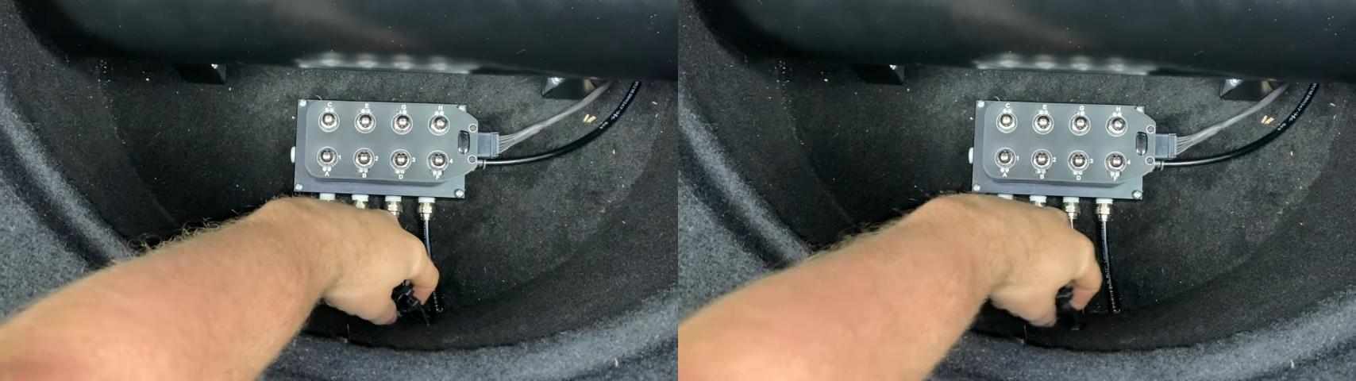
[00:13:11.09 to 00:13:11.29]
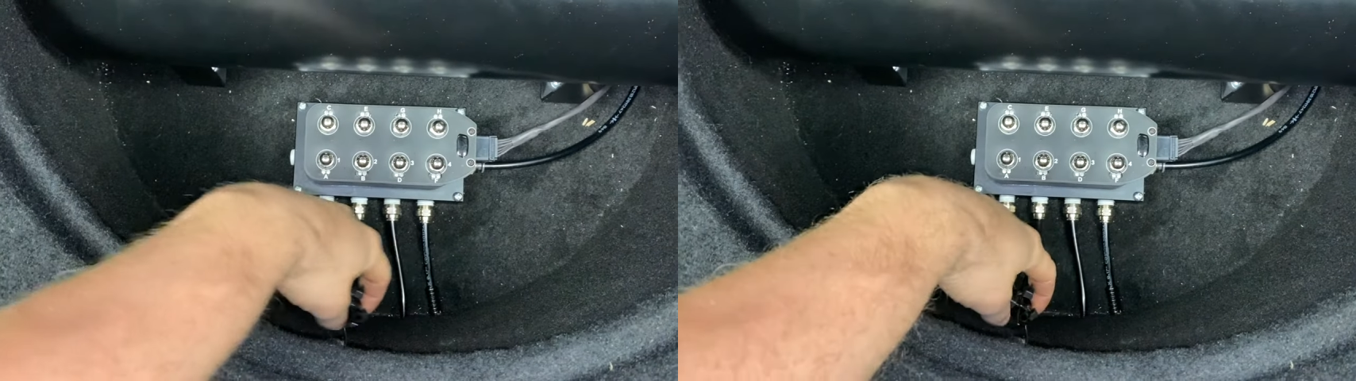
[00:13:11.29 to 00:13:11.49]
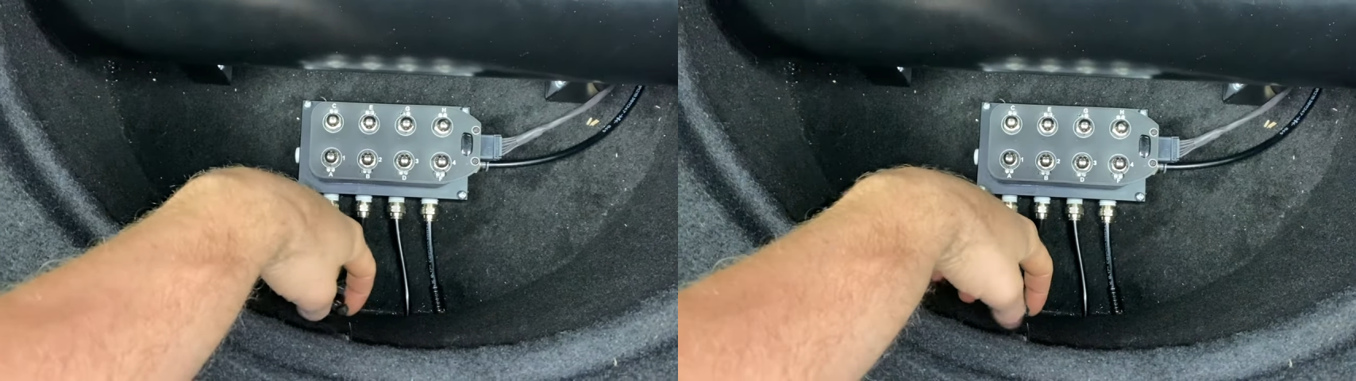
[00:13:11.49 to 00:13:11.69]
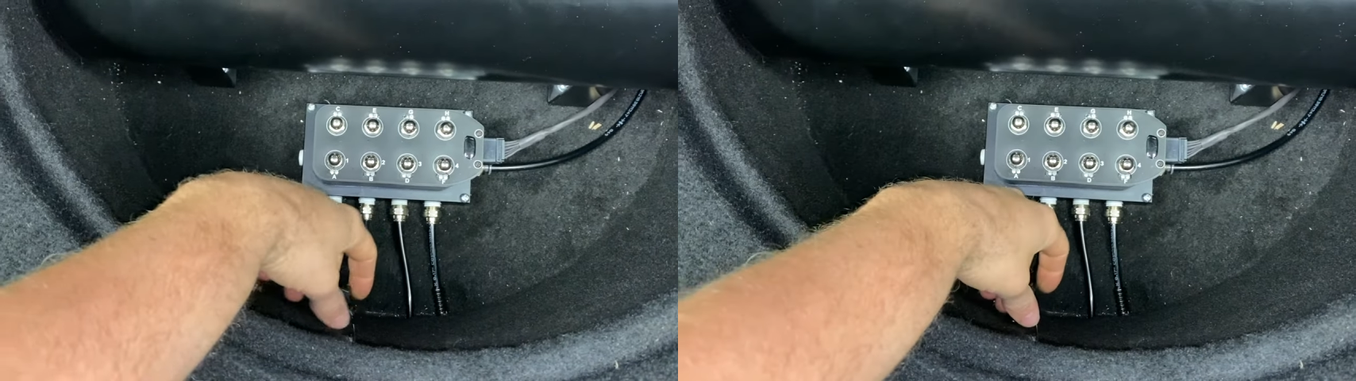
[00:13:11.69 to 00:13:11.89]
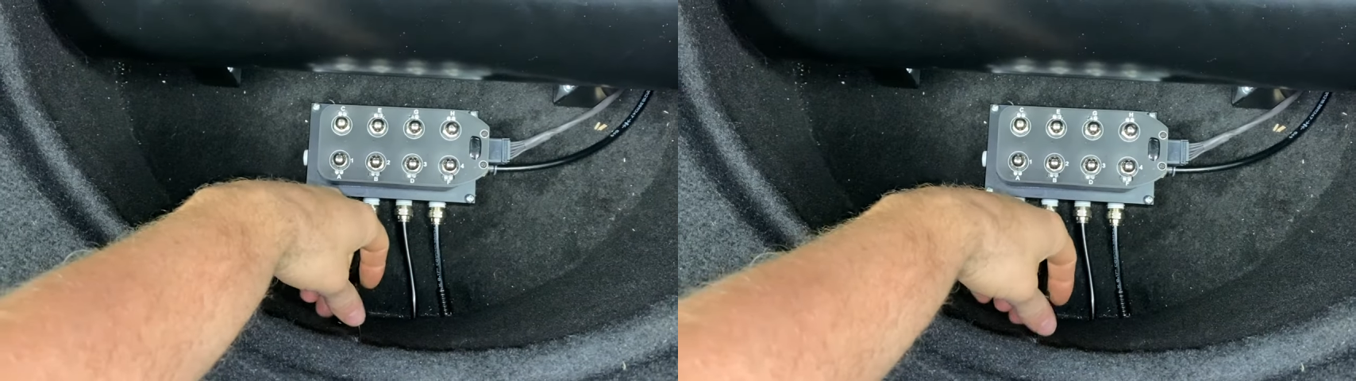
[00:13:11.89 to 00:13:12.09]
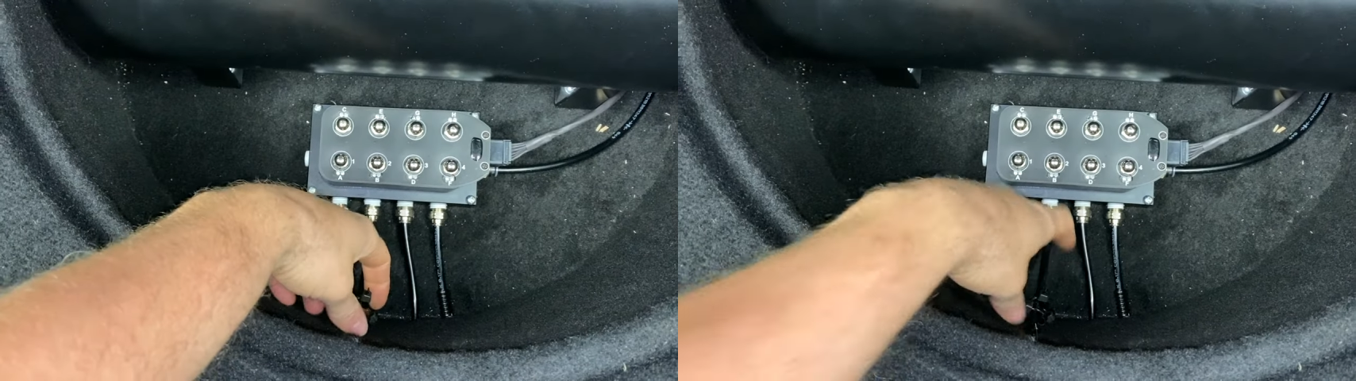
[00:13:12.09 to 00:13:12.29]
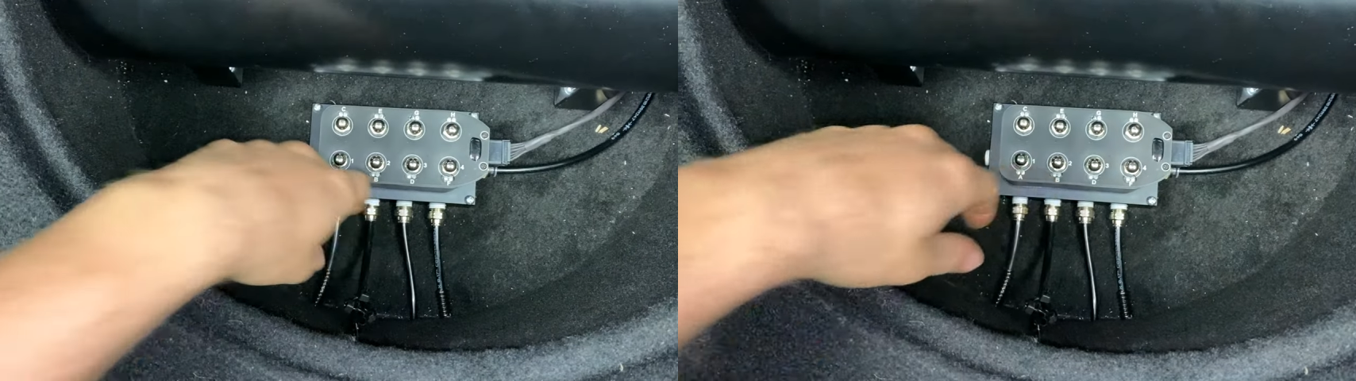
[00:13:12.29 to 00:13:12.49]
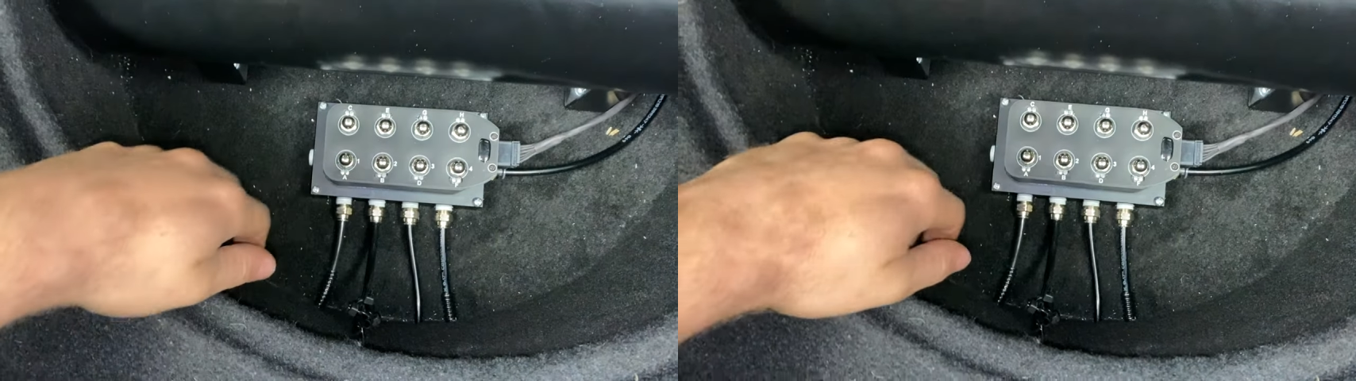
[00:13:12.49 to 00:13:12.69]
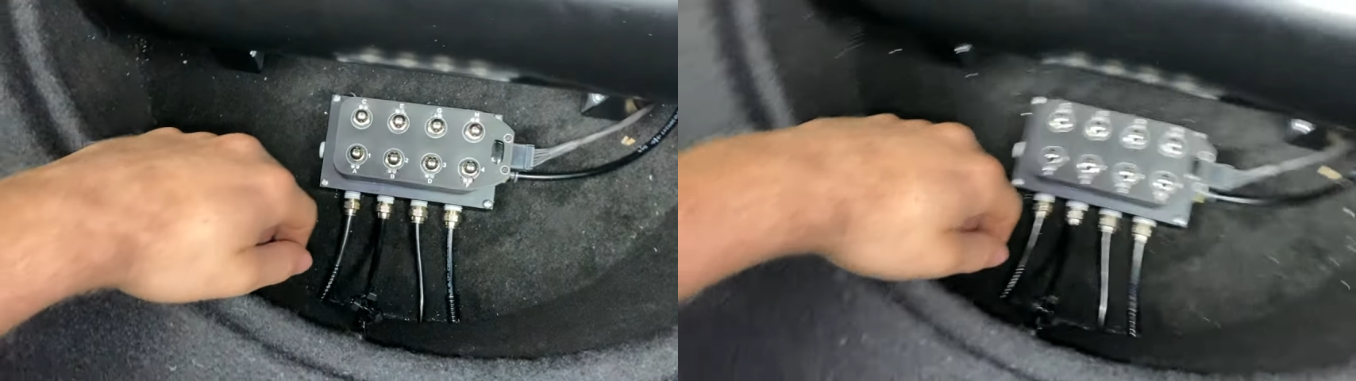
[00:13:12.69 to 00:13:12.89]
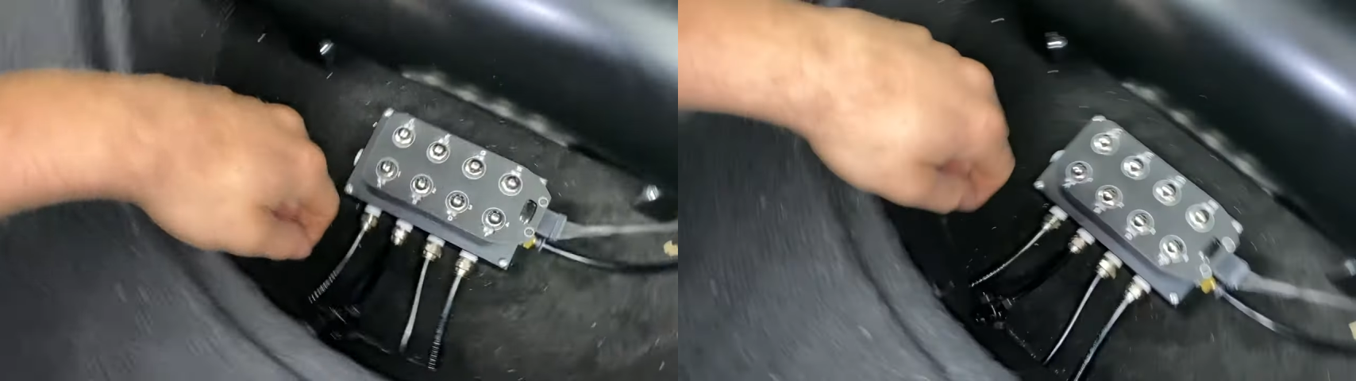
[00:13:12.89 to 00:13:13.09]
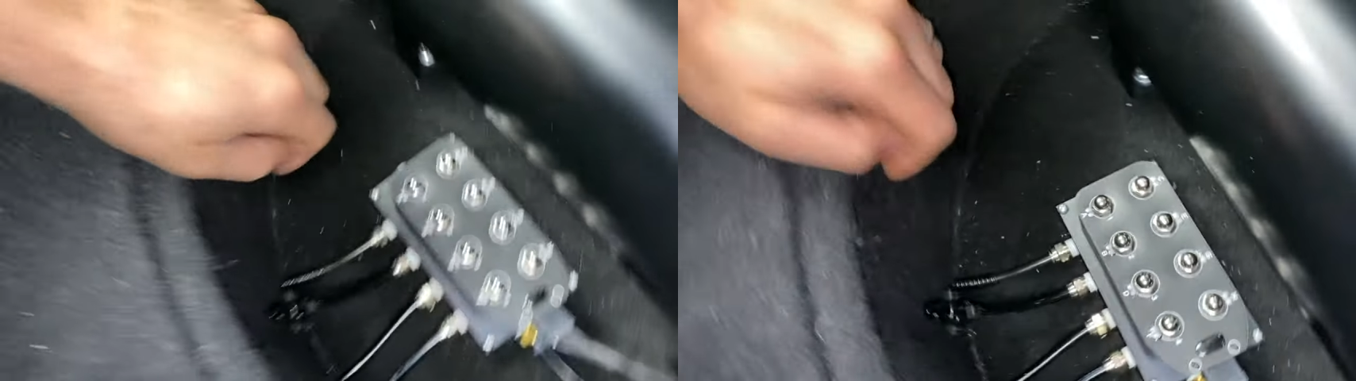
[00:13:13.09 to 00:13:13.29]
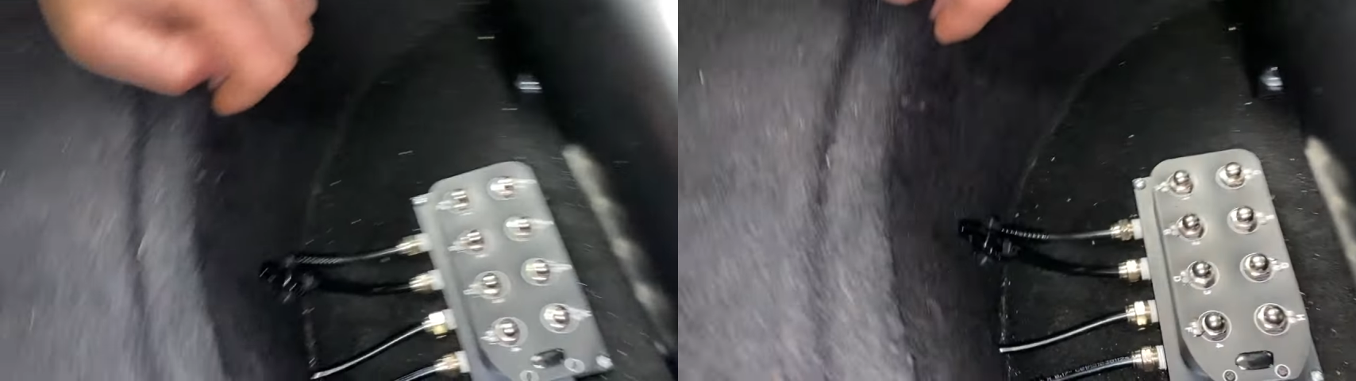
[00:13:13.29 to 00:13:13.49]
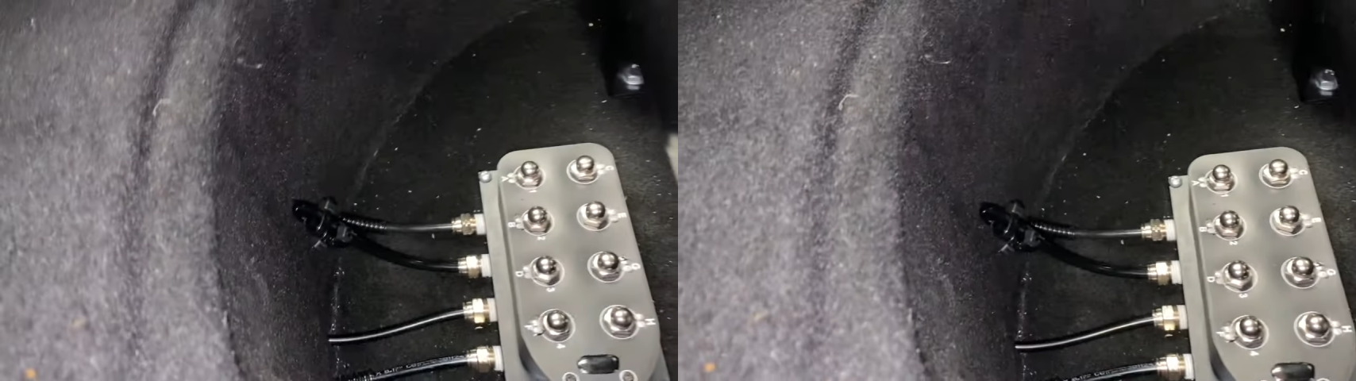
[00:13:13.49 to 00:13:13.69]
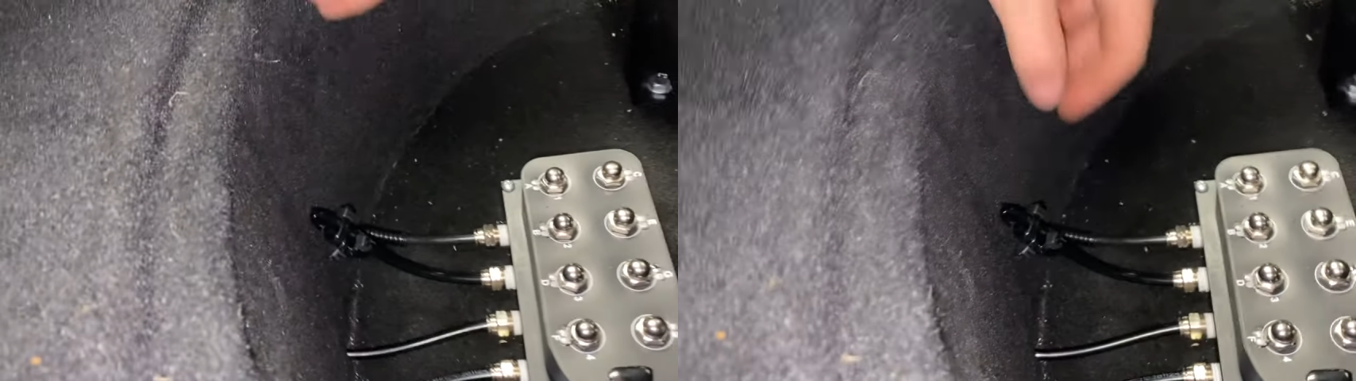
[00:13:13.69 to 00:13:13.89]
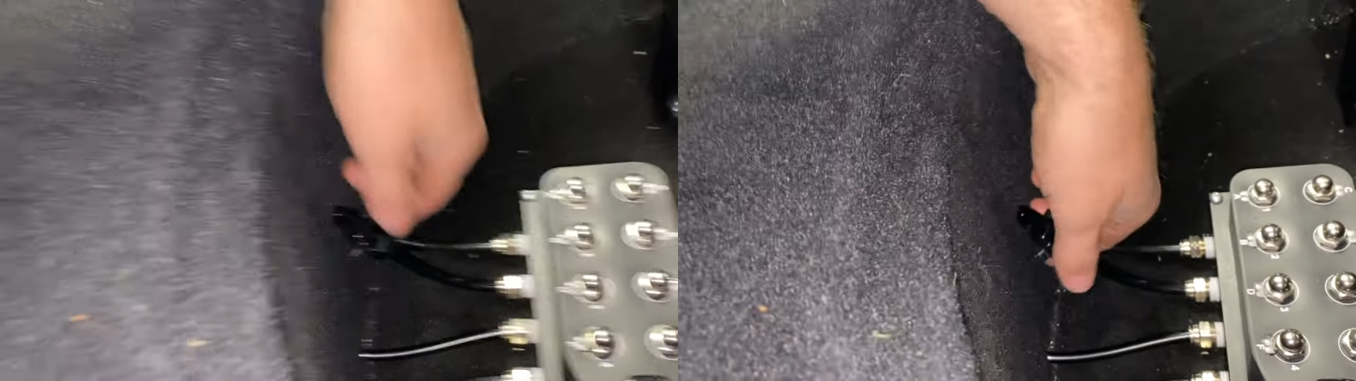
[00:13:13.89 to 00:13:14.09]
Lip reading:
No face is visible, so there are no lips to read.